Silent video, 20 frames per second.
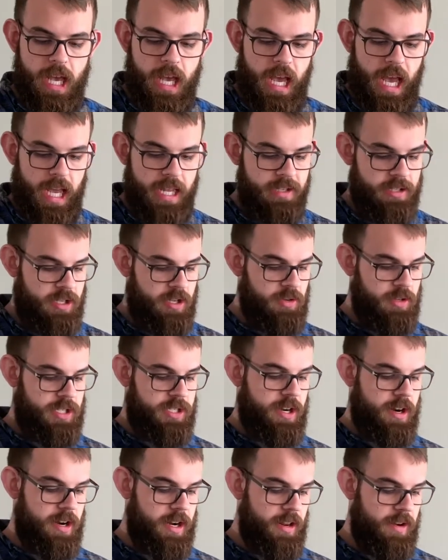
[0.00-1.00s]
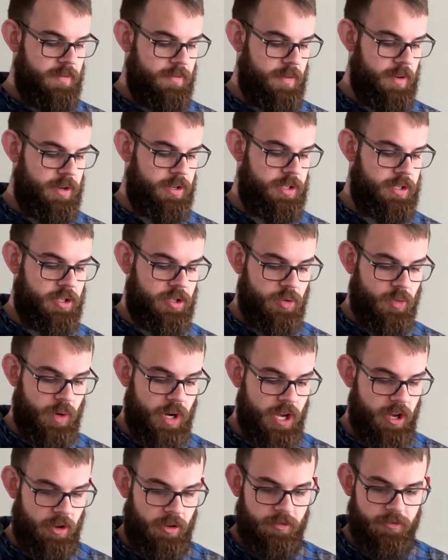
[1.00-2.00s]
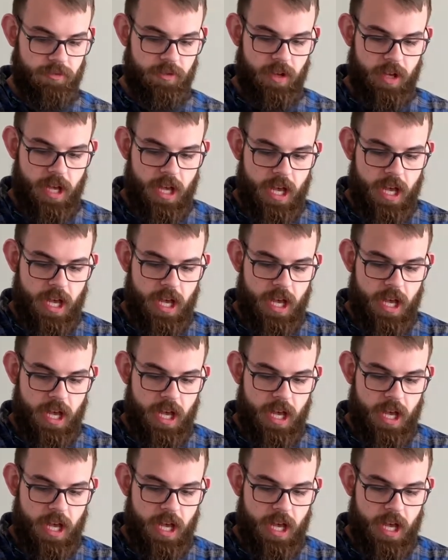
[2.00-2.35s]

And so starting in verse 12